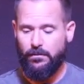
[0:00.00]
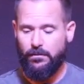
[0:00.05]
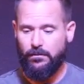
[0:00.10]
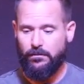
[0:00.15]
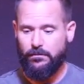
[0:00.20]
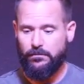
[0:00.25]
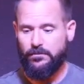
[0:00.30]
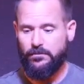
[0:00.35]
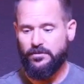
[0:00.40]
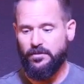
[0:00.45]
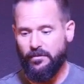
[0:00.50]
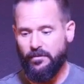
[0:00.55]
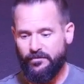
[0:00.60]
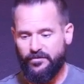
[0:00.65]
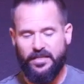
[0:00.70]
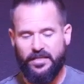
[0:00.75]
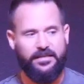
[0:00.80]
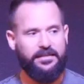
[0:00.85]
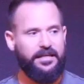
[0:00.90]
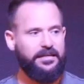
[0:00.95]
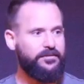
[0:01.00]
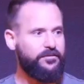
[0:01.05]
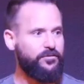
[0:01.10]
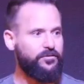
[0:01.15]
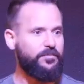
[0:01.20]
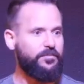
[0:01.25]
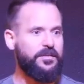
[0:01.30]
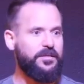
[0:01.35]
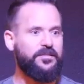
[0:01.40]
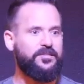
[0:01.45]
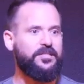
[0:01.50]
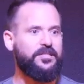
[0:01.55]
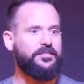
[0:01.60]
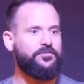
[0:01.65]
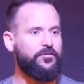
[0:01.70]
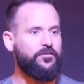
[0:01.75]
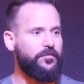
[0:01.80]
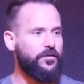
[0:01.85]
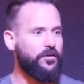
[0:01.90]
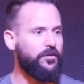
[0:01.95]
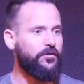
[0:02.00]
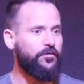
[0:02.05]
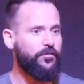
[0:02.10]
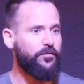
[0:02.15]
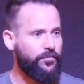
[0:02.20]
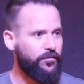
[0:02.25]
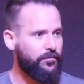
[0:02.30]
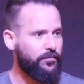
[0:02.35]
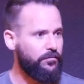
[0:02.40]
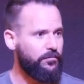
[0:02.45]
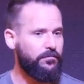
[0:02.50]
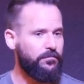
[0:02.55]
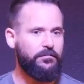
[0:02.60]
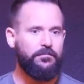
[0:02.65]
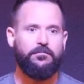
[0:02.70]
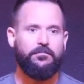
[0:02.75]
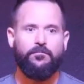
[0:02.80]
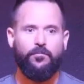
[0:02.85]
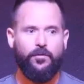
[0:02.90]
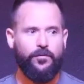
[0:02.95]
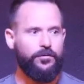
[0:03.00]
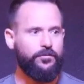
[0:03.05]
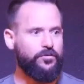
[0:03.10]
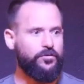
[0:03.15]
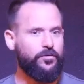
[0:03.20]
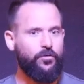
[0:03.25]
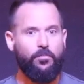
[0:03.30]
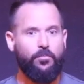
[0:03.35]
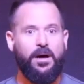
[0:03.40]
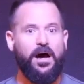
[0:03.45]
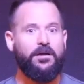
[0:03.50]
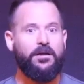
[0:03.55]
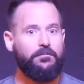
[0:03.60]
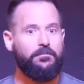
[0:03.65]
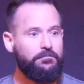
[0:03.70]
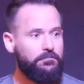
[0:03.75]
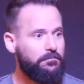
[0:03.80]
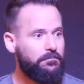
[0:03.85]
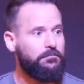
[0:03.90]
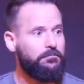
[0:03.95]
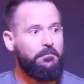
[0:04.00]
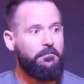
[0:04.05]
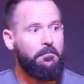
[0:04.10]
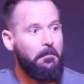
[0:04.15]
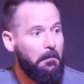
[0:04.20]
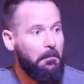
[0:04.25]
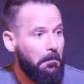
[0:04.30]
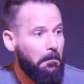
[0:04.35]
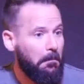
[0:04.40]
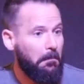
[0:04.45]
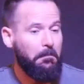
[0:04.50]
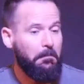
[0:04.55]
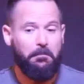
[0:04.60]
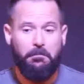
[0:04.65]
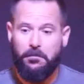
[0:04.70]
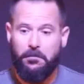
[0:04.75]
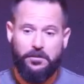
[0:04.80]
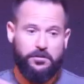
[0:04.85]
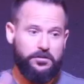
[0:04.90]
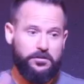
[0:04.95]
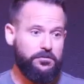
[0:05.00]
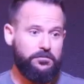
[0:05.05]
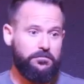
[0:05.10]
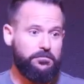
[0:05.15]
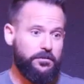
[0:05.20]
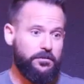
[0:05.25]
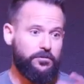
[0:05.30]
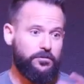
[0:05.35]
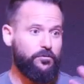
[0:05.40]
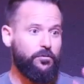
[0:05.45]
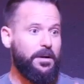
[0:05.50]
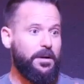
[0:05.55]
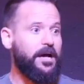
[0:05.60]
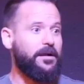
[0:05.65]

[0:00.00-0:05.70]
Some have said that could be the center of the earth where there's no bottom because there's no bottom.